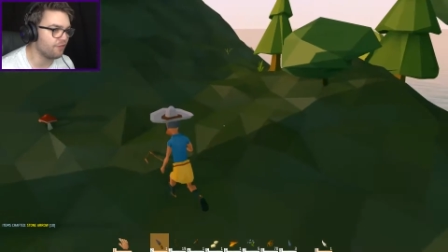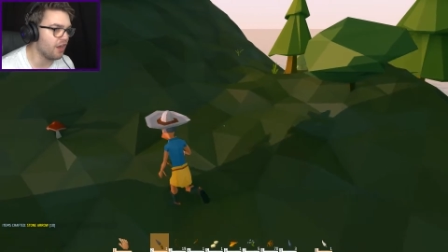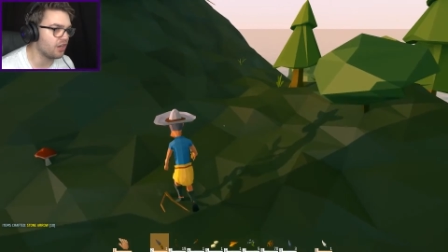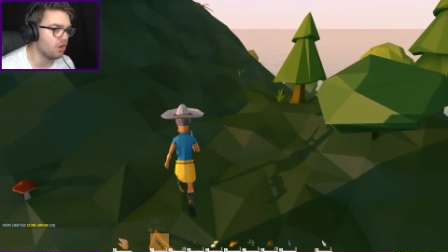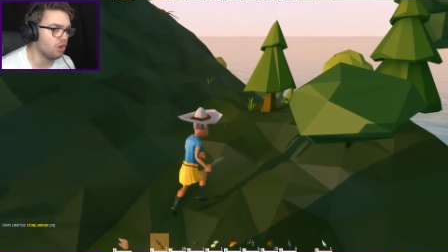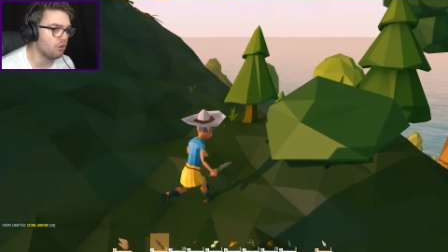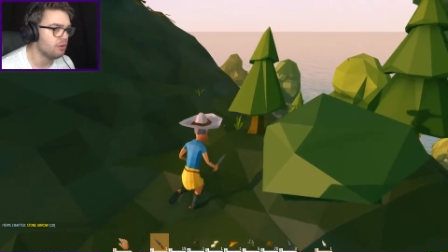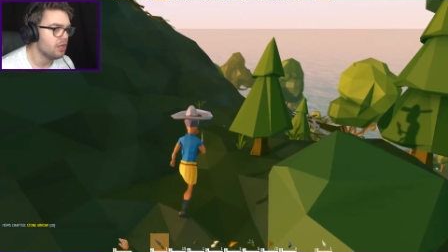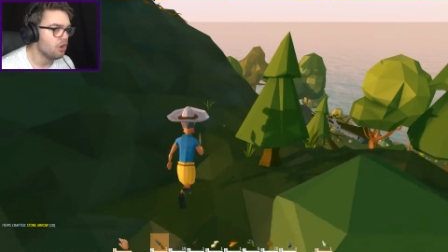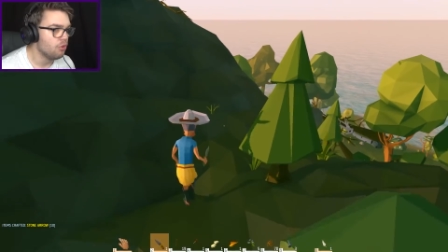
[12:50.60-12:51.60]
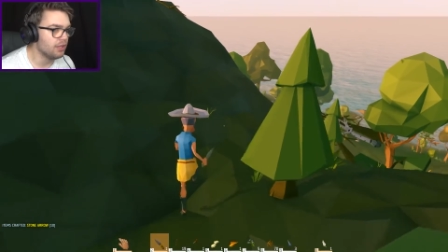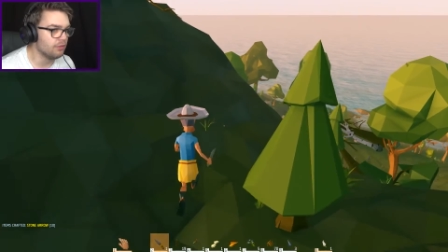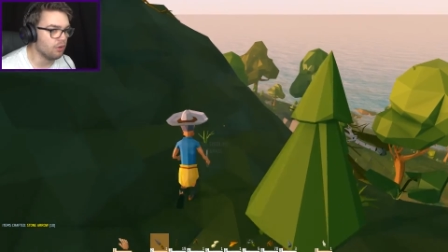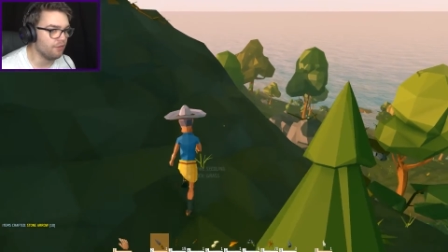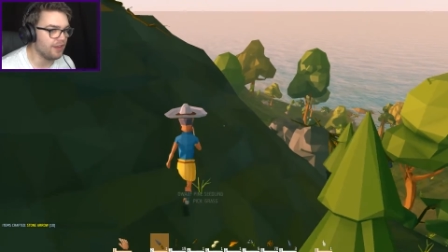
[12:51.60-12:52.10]
fuck all when
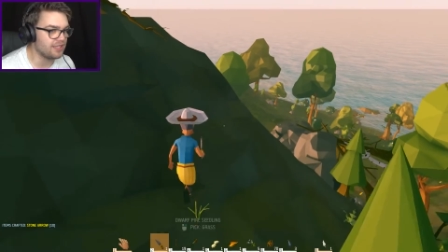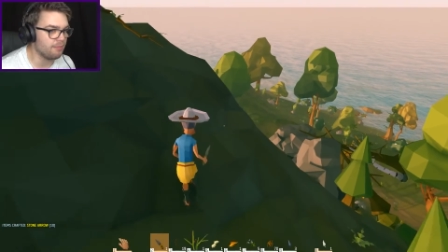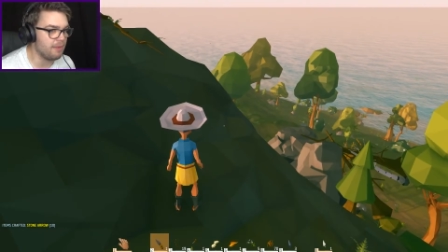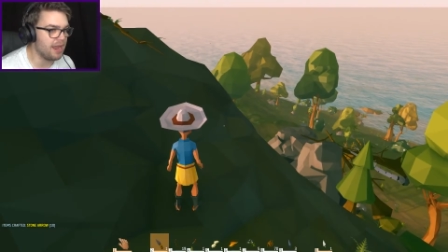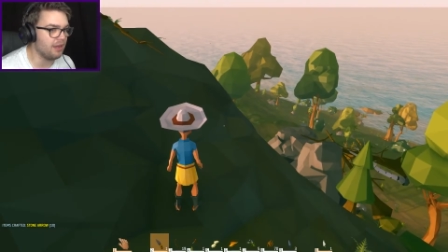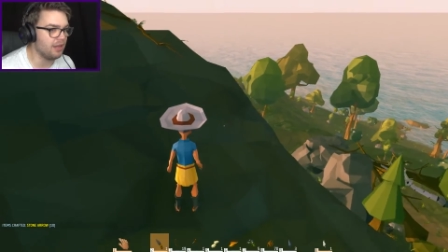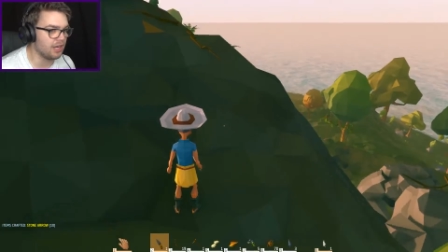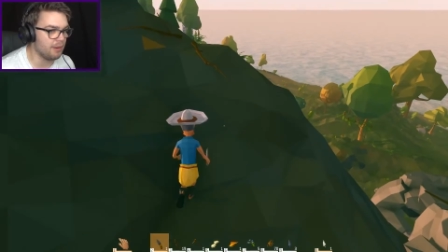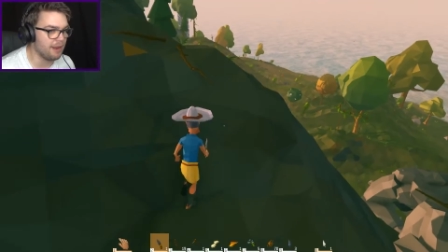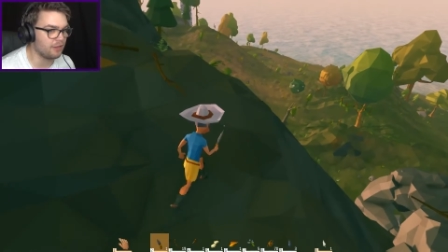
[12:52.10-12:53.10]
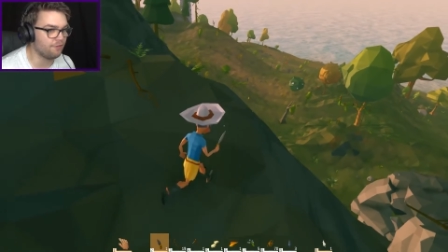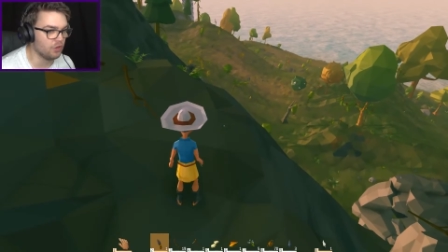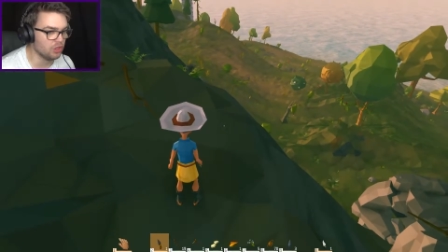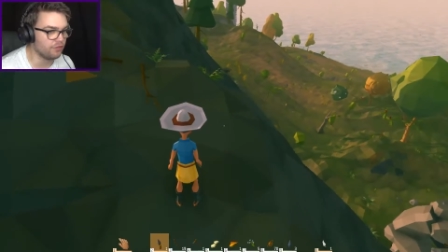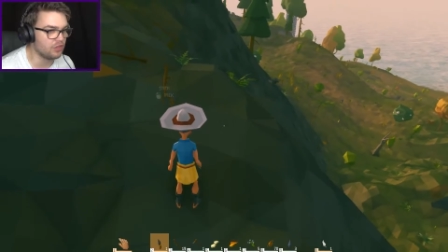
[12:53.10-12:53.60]
the wolf has a mouth
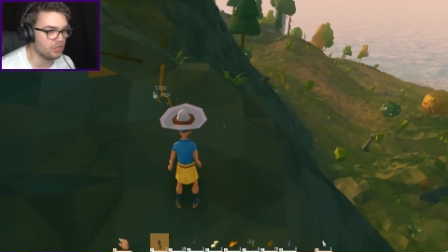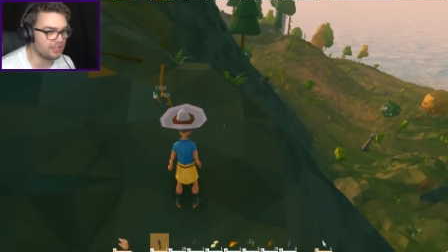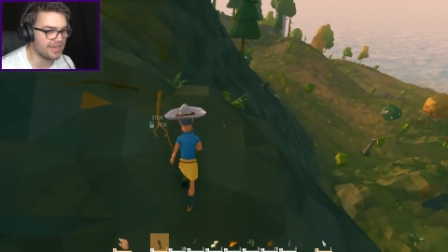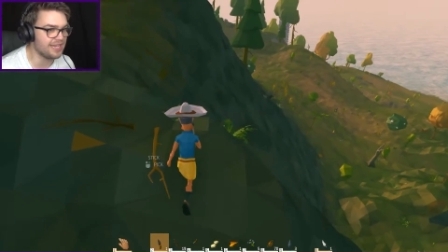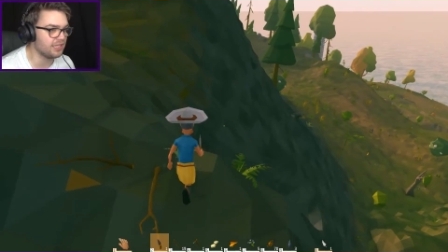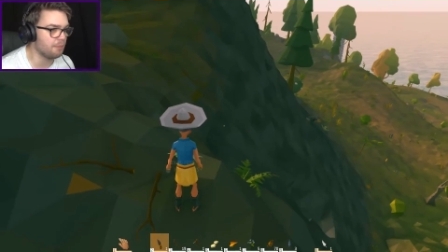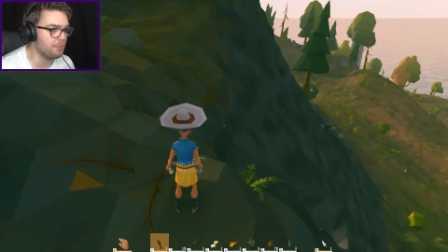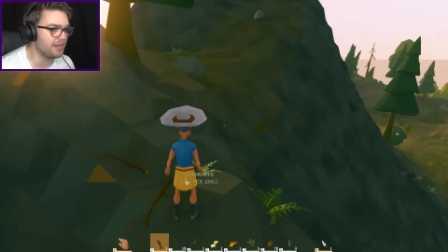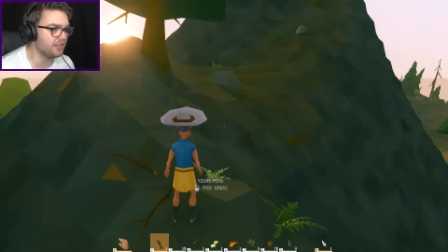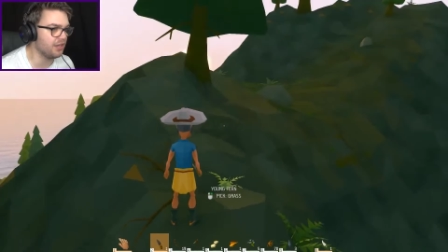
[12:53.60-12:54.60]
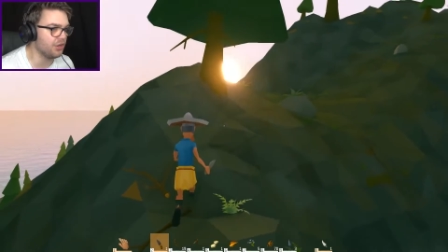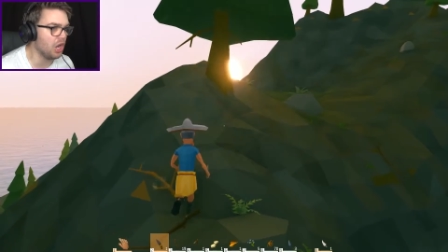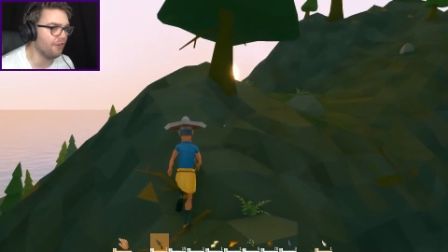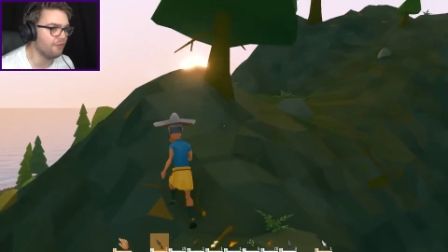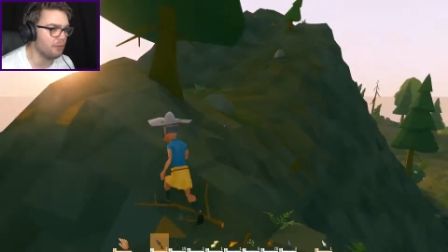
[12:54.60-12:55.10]
full of teeth that are bigger than the knife